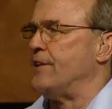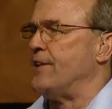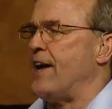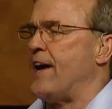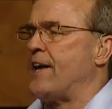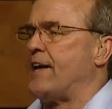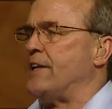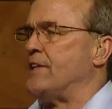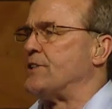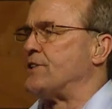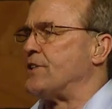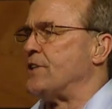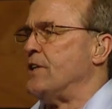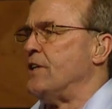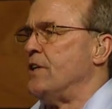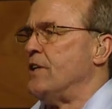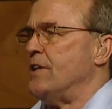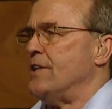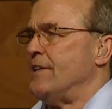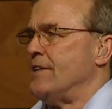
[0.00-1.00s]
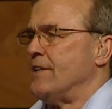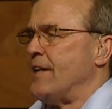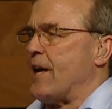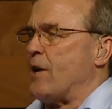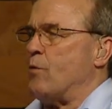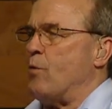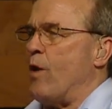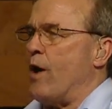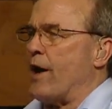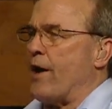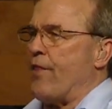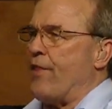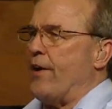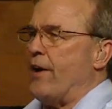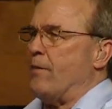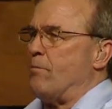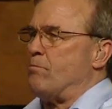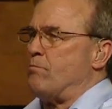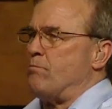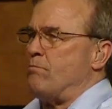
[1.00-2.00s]
That is like one of
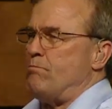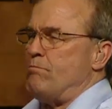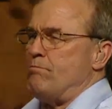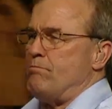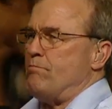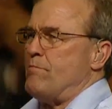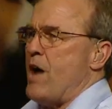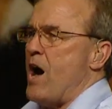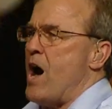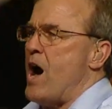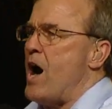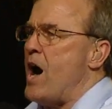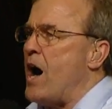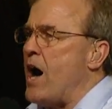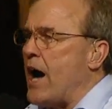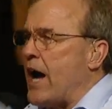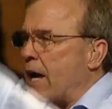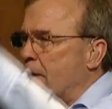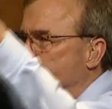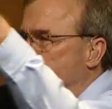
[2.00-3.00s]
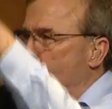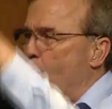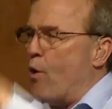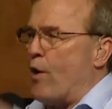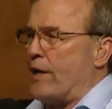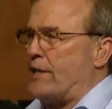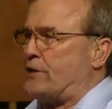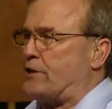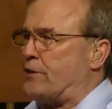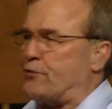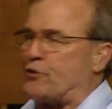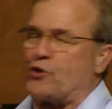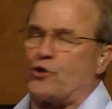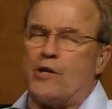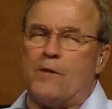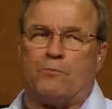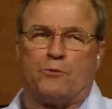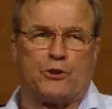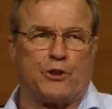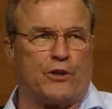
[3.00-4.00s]
the high points of
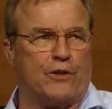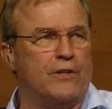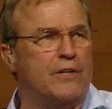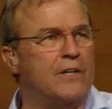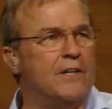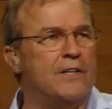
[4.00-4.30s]
Scripture.